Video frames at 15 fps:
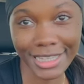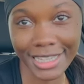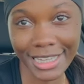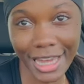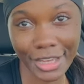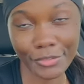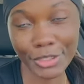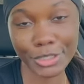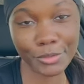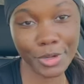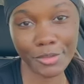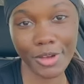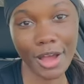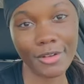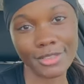Like for 12
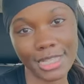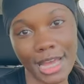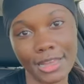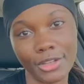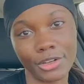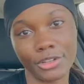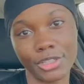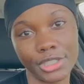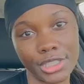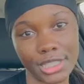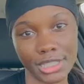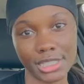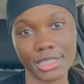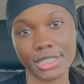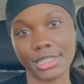hours, I literally
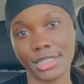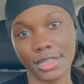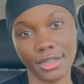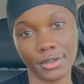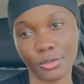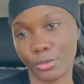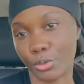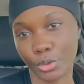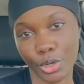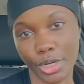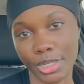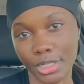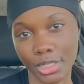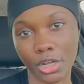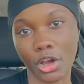just
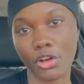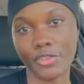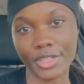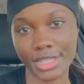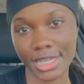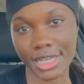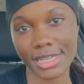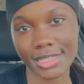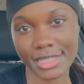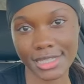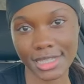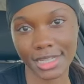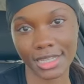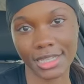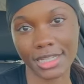run COVID tests
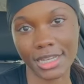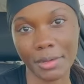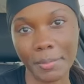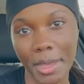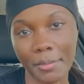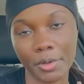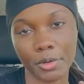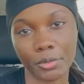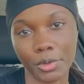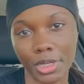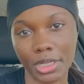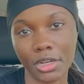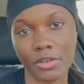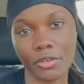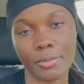and I'm able to read
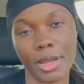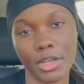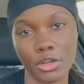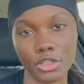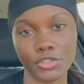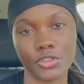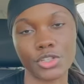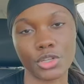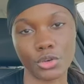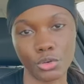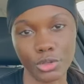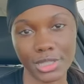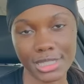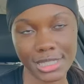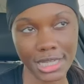over my notes for school
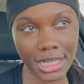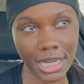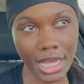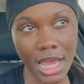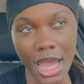and study.